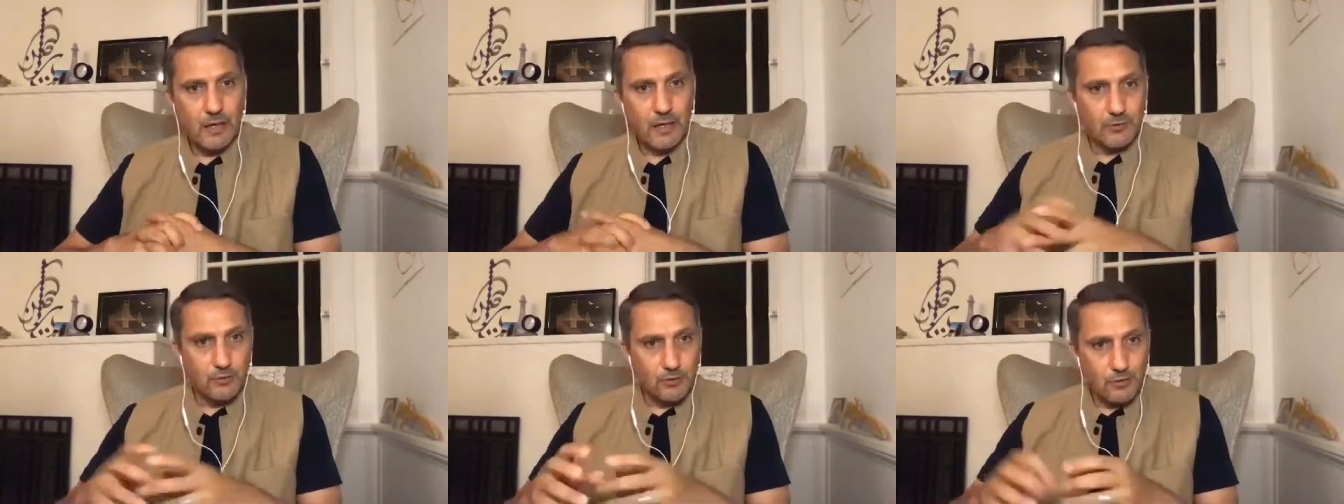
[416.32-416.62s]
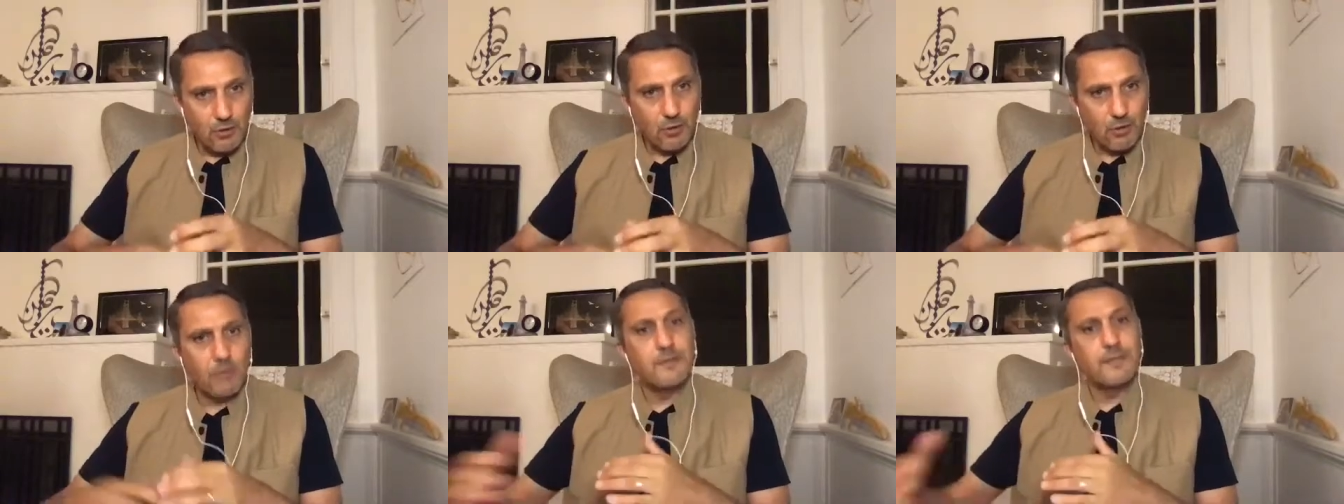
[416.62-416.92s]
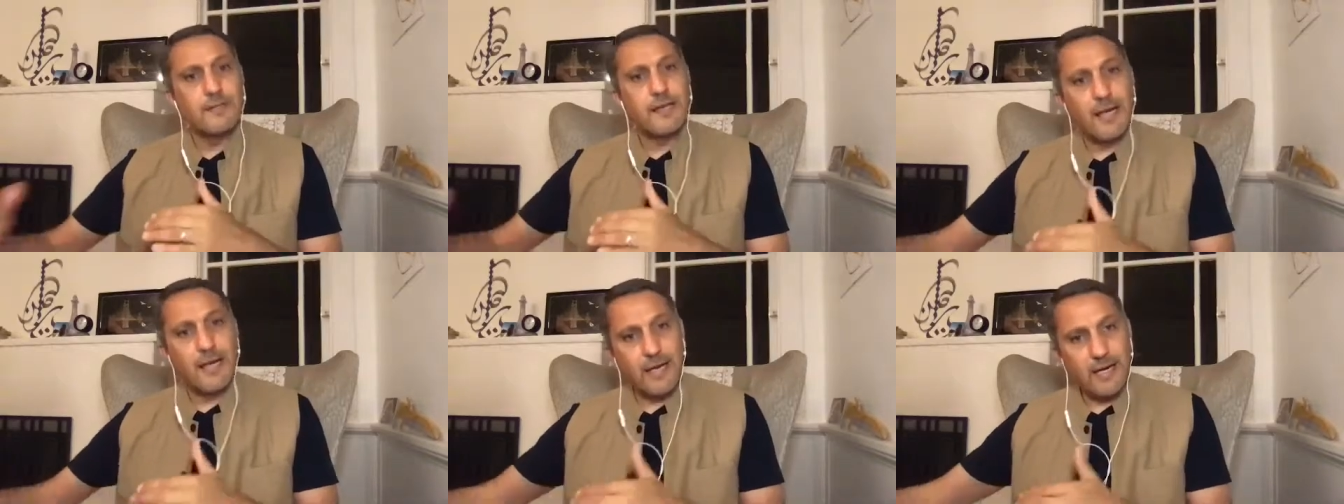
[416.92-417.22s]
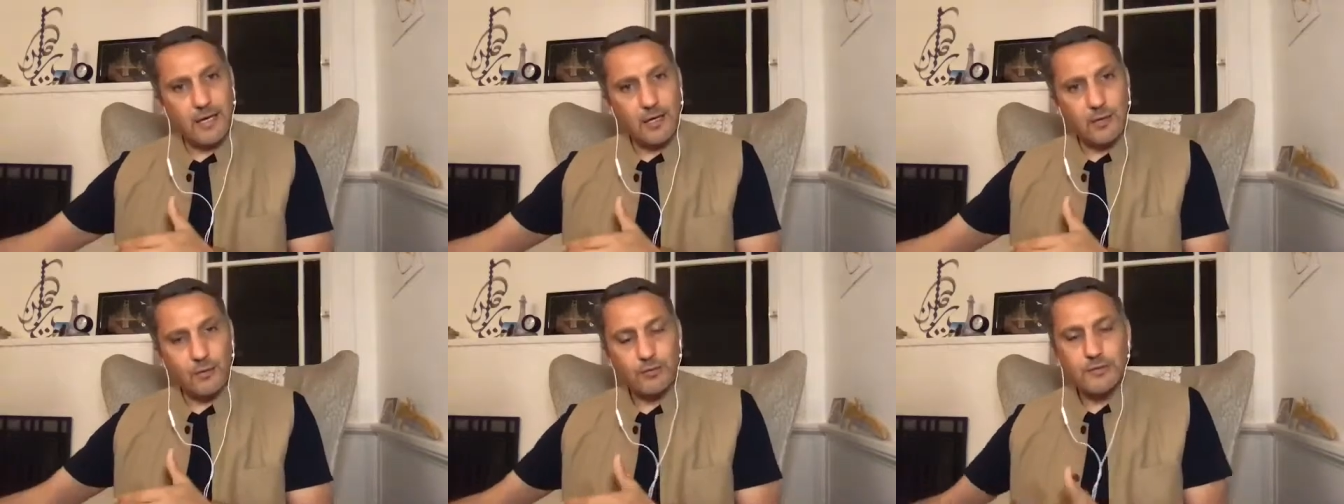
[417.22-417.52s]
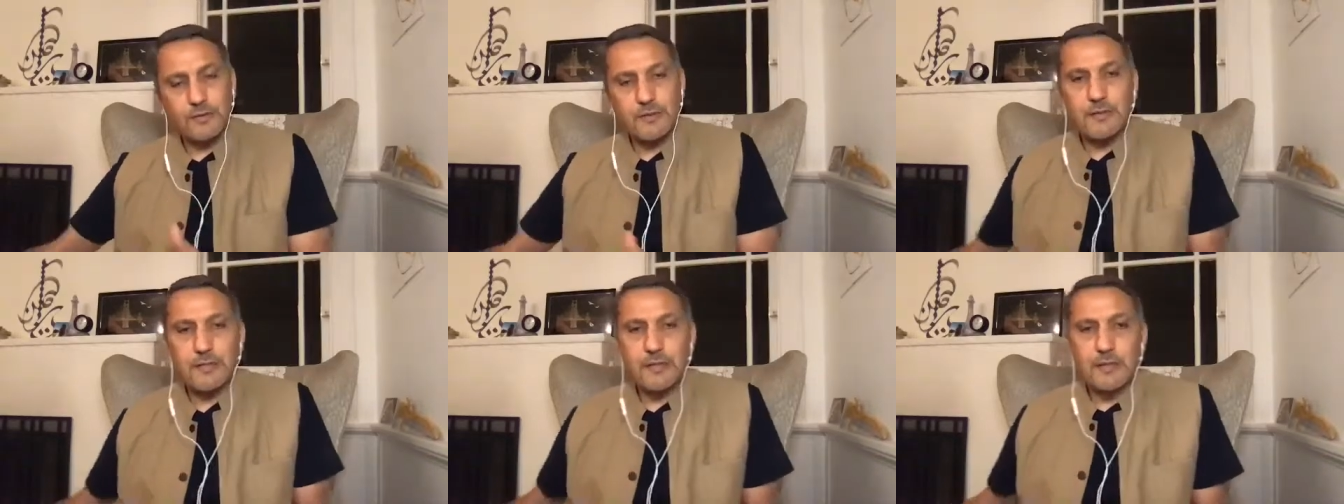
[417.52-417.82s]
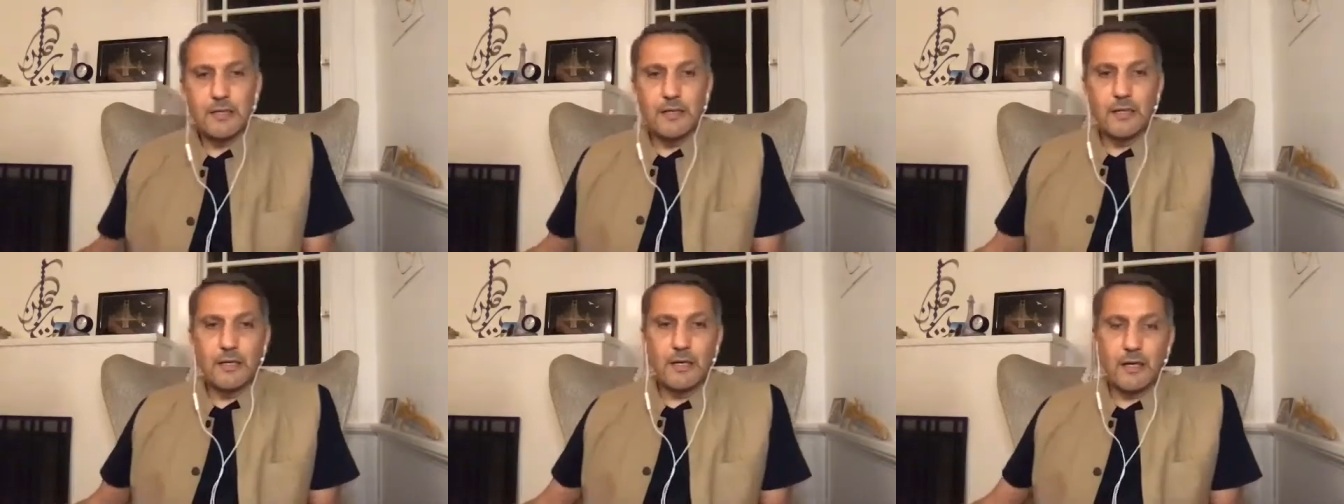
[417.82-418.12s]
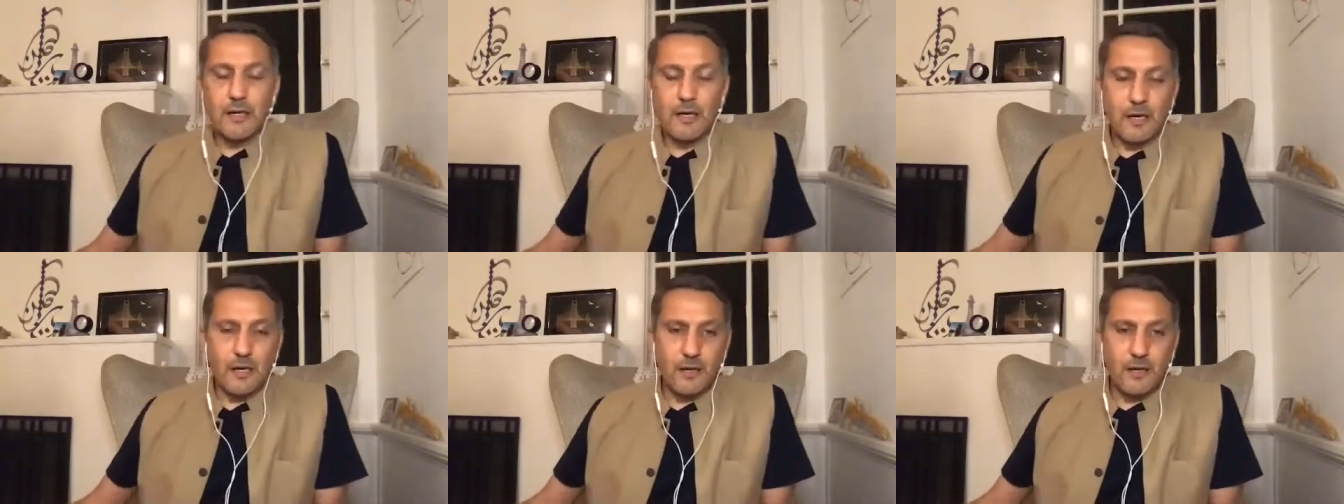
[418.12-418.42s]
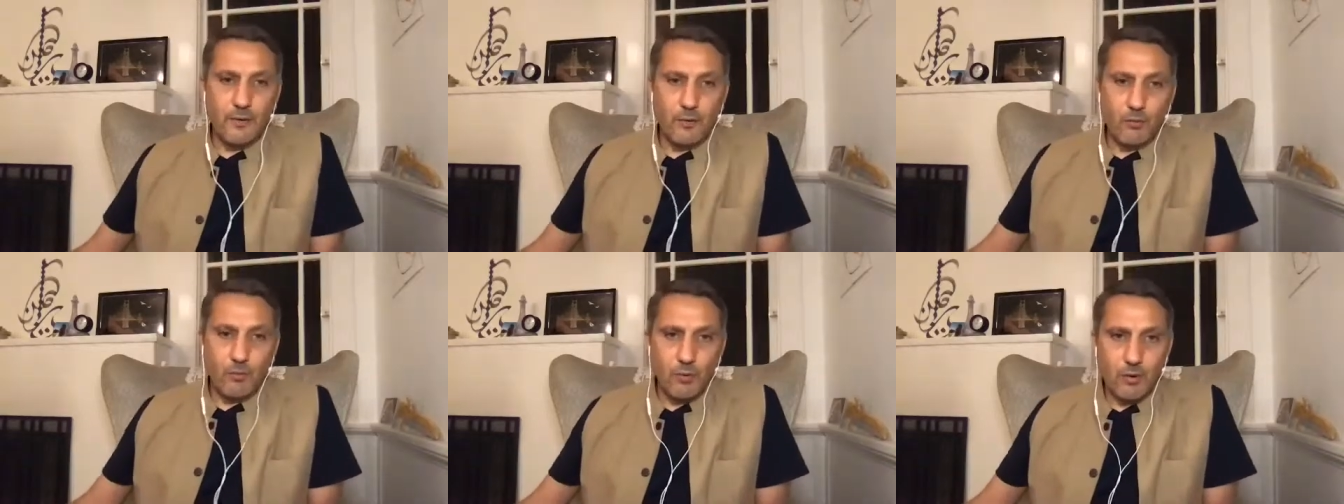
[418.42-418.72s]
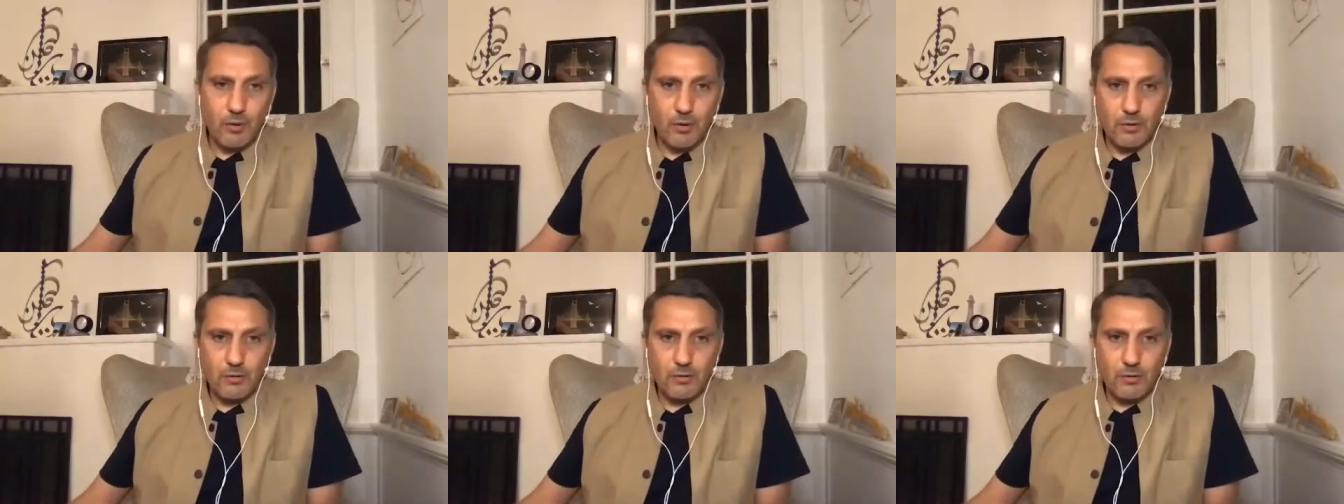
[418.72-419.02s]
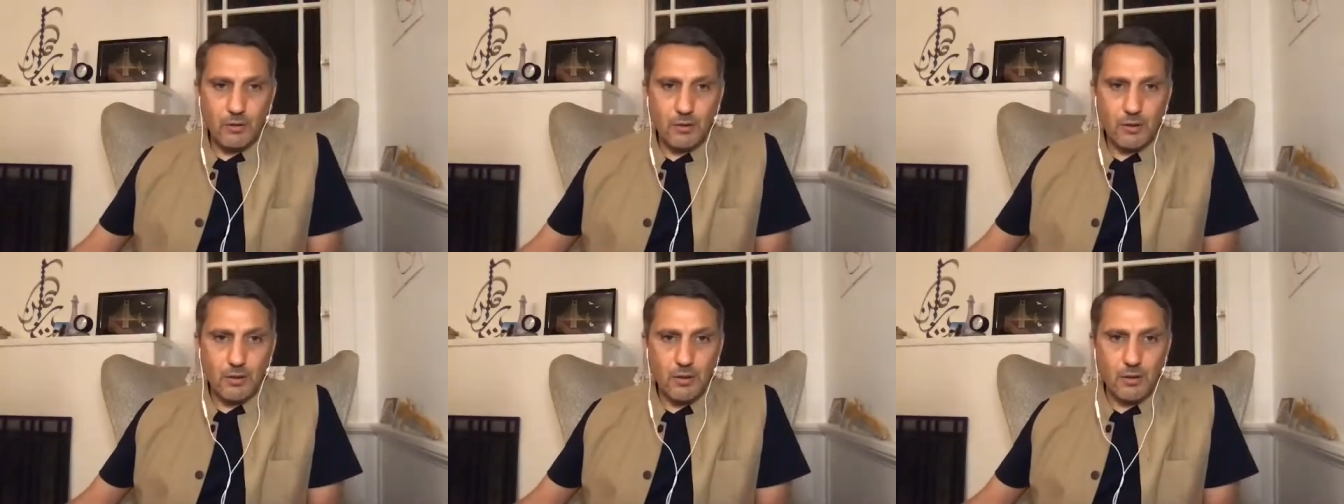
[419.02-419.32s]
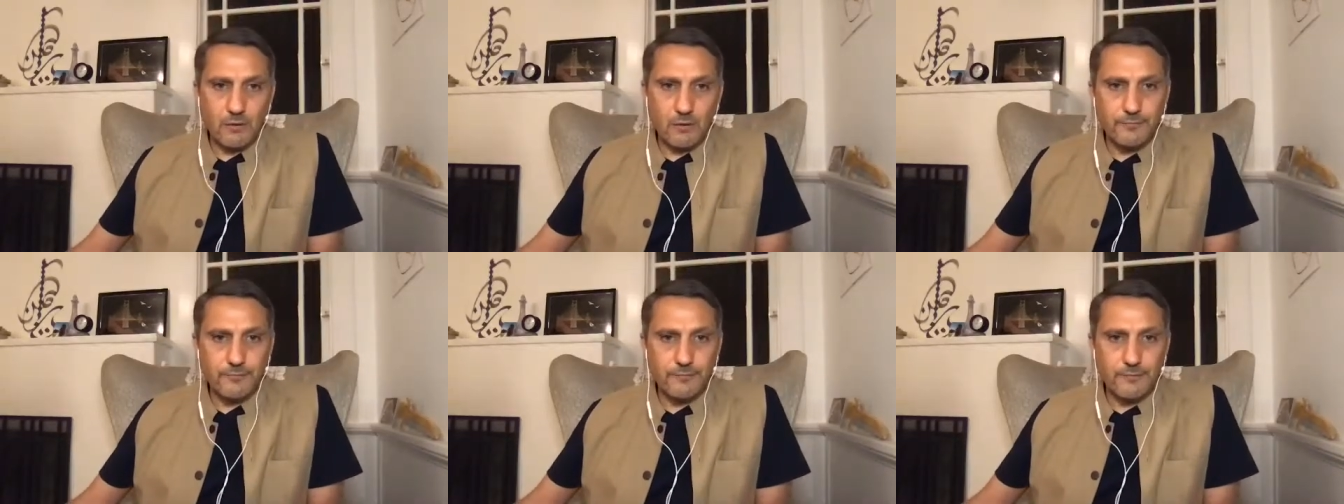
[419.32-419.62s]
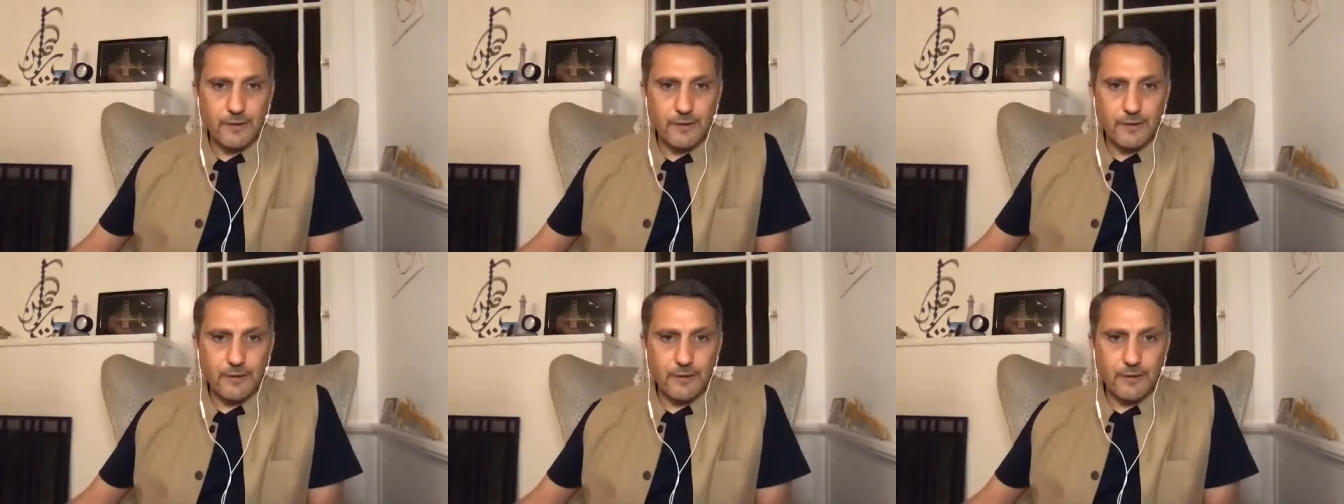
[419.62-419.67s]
draws out the work of